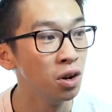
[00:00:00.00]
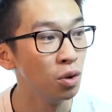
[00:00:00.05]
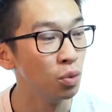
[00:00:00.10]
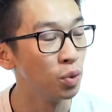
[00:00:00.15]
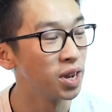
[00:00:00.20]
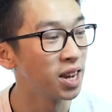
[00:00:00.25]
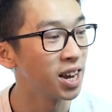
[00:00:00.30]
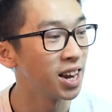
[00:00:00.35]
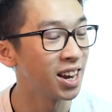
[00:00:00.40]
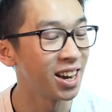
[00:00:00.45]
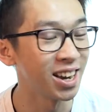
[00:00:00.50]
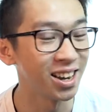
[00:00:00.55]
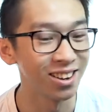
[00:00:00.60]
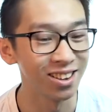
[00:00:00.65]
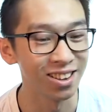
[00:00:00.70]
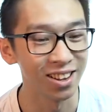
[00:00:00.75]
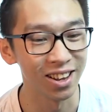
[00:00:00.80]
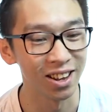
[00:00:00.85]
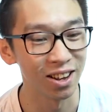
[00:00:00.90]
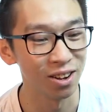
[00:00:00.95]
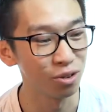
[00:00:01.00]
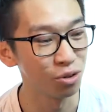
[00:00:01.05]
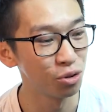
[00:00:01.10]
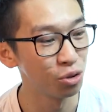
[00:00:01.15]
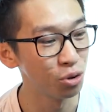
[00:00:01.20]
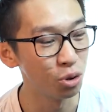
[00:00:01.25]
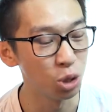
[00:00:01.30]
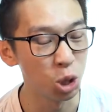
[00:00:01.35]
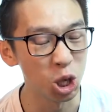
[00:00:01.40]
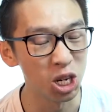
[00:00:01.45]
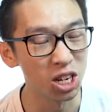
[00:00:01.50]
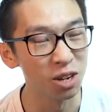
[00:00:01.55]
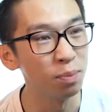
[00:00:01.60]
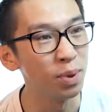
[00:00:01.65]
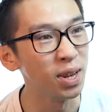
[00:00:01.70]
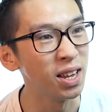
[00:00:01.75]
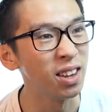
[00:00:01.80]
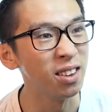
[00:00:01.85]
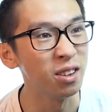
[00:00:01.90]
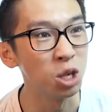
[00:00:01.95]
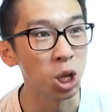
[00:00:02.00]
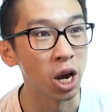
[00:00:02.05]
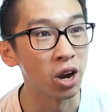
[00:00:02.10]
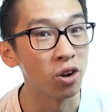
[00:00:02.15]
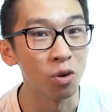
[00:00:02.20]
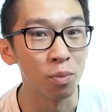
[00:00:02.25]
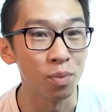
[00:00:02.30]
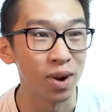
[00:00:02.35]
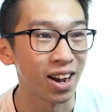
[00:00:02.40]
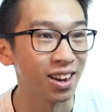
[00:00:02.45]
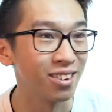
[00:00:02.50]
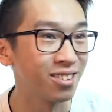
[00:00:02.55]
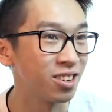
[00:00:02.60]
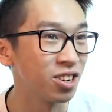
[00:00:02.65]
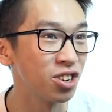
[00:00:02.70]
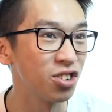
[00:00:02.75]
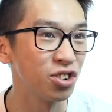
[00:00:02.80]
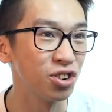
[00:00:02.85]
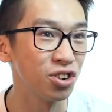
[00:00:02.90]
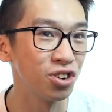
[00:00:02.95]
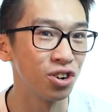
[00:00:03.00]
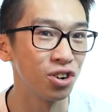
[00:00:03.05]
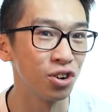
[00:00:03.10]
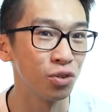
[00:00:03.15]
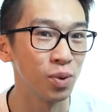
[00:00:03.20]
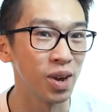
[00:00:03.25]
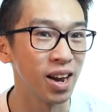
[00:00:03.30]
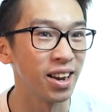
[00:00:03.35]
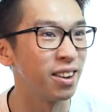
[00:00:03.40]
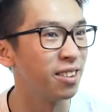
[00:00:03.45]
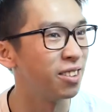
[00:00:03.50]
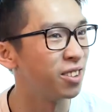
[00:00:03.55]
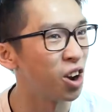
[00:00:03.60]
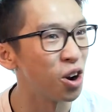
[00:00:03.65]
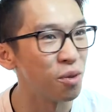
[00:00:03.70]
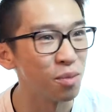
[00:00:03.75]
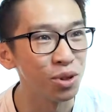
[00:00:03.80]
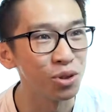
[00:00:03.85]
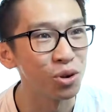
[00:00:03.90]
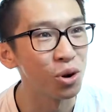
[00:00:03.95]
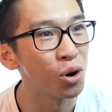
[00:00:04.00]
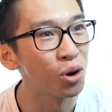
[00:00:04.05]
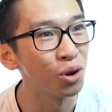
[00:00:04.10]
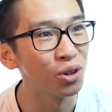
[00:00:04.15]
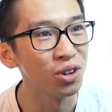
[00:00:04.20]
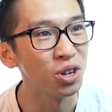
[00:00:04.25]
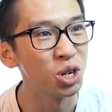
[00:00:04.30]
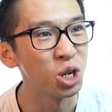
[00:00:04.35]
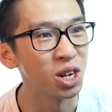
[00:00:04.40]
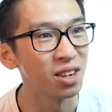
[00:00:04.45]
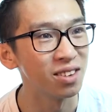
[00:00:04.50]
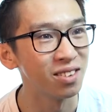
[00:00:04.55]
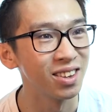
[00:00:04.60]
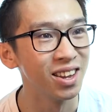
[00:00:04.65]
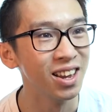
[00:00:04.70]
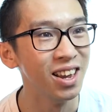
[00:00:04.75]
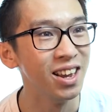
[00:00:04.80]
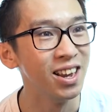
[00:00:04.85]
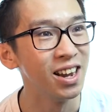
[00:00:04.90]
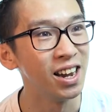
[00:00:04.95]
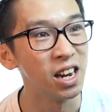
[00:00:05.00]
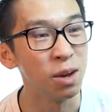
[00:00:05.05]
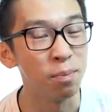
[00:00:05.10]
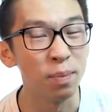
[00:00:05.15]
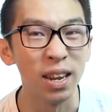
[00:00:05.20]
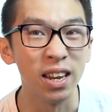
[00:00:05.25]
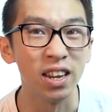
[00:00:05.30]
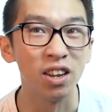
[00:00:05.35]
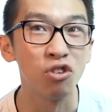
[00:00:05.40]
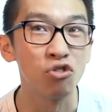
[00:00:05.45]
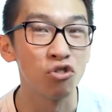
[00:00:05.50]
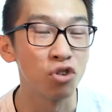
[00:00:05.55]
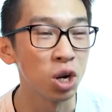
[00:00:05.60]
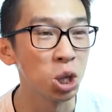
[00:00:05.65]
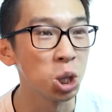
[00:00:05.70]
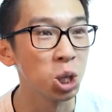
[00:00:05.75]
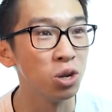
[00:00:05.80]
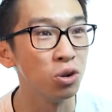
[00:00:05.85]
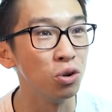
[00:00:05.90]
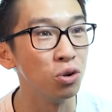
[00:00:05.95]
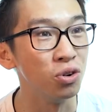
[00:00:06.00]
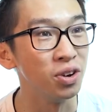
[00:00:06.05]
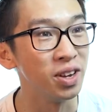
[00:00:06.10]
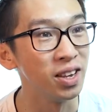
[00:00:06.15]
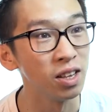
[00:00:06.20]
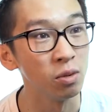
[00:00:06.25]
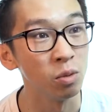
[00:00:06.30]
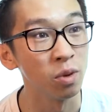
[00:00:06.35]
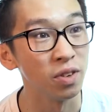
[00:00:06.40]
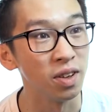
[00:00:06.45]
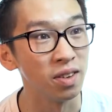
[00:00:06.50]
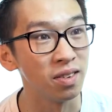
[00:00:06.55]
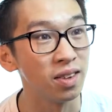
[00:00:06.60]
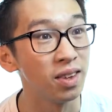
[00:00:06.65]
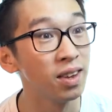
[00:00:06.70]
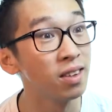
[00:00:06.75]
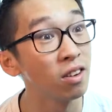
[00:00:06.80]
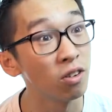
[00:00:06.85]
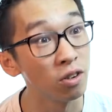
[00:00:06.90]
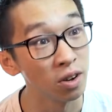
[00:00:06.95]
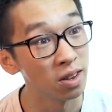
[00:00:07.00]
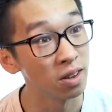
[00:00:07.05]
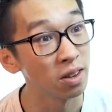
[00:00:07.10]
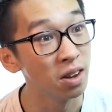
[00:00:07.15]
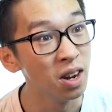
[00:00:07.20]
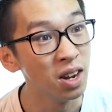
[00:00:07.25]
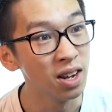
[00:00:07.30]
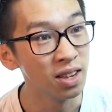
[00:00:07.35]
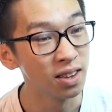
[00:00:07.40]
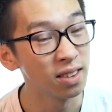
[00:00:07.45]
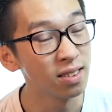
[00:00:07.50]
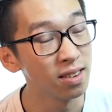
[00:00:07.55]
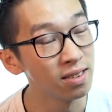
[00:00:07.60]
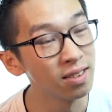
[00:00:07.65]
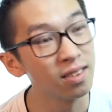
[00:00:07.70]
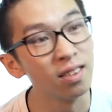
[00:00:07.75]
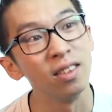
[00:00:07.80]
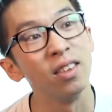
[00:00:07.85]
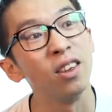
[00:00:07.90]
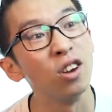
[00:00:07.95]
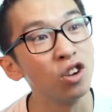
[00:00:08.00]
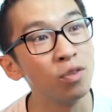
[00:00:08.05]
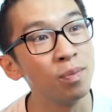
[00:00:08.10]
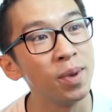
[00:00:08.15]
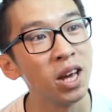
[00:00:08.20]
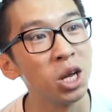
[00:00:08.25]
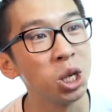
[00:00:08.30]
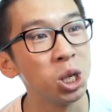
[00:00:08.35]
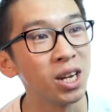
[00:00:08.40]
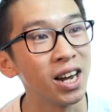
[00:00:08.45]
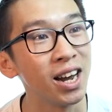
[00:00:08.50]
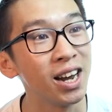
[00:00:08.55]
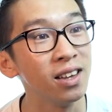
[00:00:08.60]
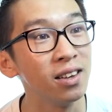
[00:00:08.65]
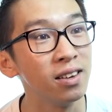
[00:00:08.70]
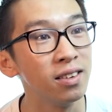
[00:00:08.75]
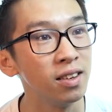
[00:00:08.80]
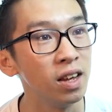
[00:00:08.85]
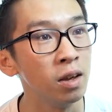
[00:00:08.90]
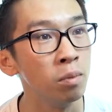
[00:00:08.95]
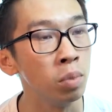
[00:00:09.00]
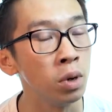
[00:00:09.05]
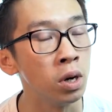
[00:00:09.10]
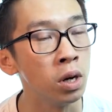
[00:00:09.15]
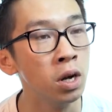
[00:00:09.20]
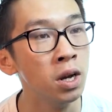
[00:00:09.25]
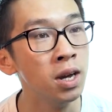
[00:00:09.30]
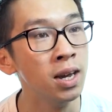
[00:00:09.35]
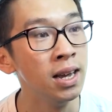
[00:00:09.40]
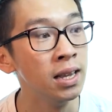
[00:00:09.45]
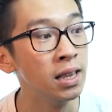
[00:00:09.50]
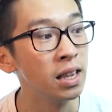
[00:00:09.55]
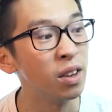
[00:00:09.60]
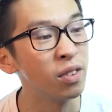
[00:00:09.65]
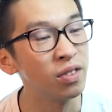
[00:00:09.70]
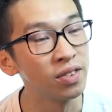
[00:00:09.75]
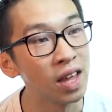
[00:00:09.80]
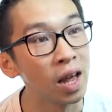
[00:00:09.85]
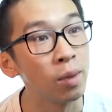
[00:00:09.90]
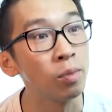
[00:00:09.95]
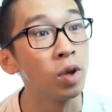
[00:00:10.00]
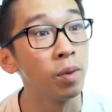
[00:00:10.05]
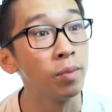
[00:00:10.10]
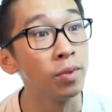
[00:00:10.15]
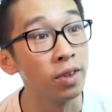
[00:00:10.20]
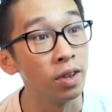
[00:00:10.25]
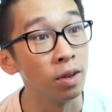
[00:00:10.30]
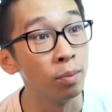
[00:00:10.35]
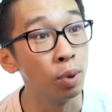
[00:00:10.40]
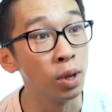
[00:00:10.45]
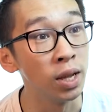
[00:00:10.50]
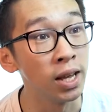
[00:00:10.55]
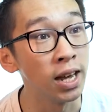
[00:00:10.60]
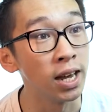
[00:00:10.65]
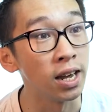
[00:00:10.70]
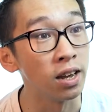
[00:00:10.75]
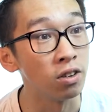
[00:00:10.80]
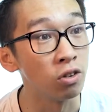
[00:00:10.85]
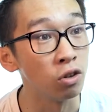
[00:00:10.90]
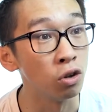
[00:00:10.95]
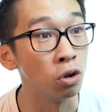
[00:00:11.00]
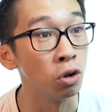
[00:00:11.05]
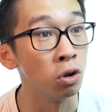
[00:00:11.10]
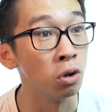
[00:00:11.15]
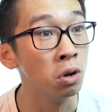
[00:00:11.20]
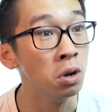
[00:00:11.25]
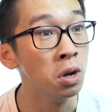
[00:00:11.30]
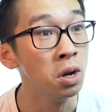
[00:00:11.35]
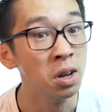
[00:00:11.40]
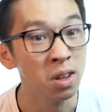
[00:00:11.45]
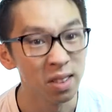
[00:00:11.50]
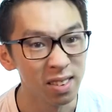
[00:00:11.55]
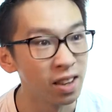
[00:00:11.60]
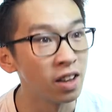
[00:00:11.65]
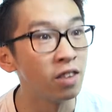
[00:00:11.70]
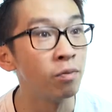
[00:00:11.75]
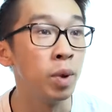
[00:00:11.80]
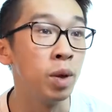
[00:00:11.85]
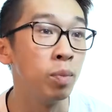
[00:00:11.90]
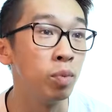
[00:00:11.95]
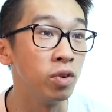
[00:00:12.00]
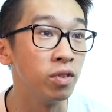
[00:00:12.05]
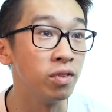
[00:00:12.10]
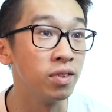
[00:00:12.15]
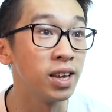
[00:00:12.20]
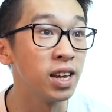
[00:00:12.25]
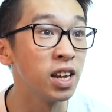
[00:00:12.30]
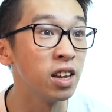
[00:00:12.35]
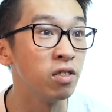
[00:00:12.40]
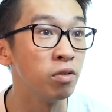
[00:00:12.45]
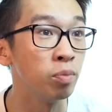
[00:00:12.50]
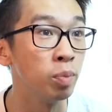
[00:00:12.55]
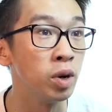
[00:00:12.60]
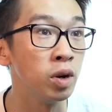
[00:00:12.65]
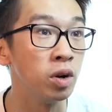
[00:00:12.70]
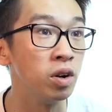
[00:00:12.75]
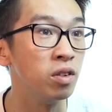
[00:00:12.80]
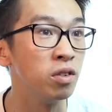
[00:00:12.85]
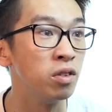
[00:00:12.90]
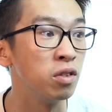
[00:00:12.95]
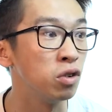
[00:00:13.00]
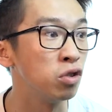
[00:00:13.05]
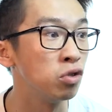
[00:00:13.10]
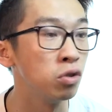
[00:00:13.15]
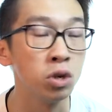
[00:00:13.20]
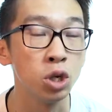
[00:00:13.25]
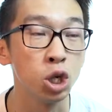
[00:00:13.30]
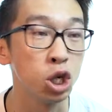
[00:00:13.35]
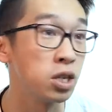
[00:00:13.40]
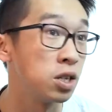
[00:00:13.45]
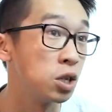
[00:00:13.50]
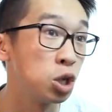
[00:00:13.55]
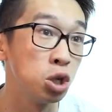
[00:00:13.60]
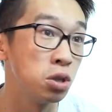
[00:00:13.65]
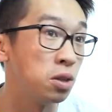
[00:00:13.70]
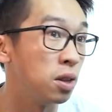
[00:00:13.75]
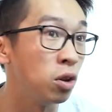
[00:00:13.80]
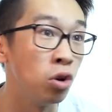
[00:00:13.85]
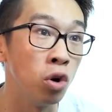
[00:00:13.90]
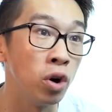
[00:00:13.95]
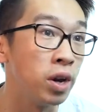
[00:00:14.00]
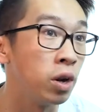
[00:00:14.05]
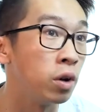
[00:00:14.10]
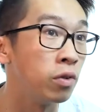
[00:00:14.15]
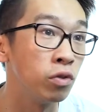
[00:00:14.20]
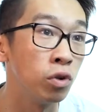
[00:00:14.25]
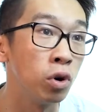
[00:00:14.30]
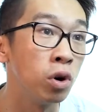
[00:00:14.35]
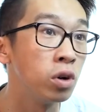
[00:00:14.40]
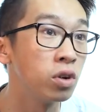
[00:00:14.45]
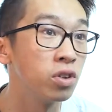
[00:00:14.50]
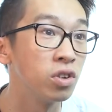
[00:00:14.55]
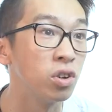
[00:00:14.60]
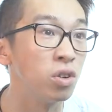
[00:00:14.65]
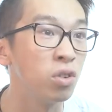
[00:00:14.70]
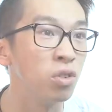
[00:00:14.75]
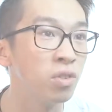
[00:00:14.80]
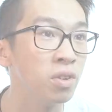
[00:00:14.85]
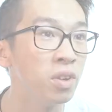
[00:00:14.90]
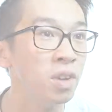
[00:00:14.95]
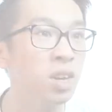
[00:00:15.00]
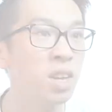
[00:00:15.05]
We had like 2 GPs, general practitioners, we had a dermatologist and a paediatrician who are dealing with these, and this isn't their speciality, but they've stepped up to the plate to save people's lives because there's just not enough doctors.